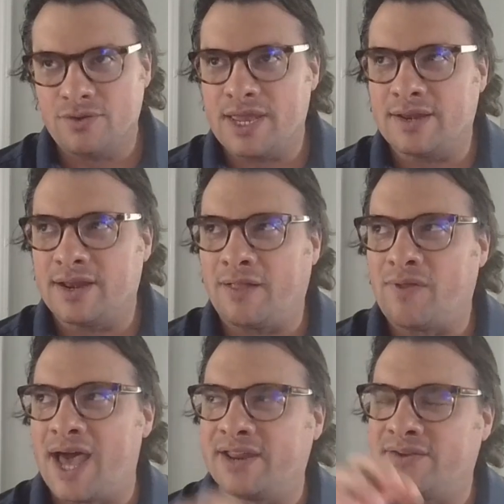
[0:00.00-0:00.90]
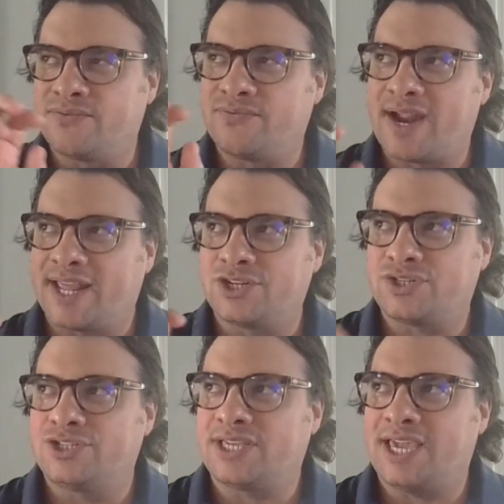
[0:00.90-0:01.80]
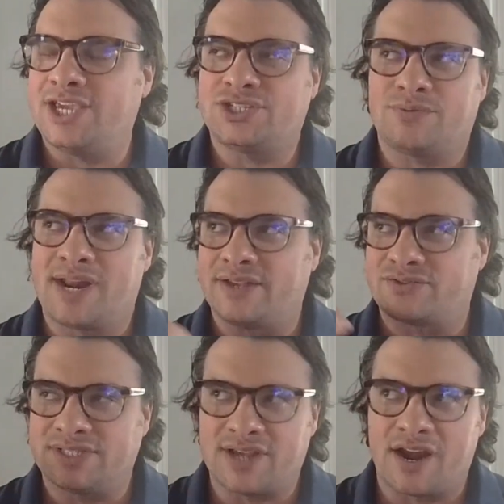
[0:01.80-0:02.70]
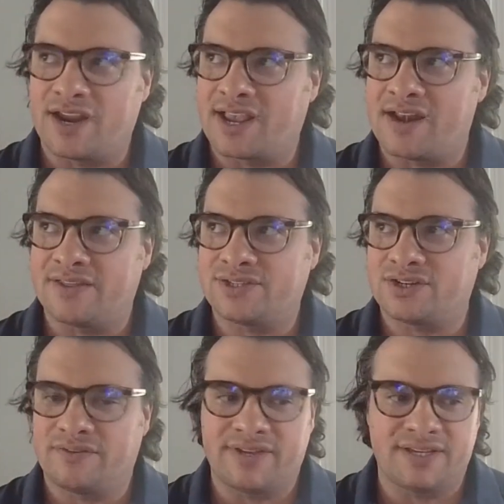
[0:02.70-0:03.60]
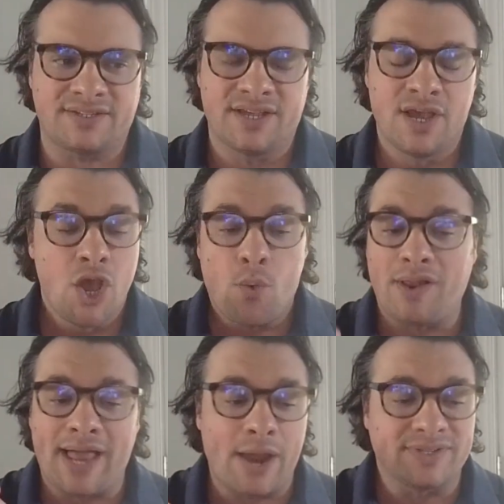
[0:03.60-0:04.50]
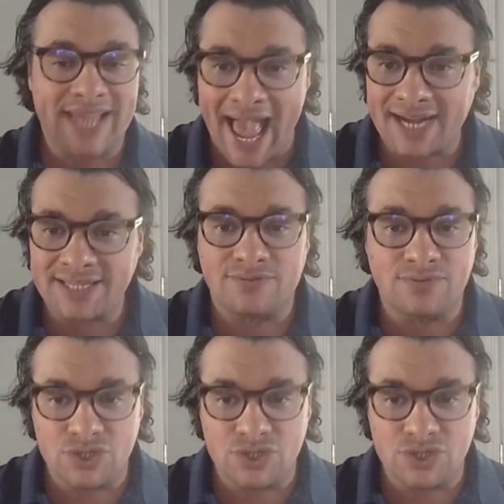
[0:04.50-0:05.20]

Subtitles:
And a lot of financial education when I was retiring out of the service, while I was active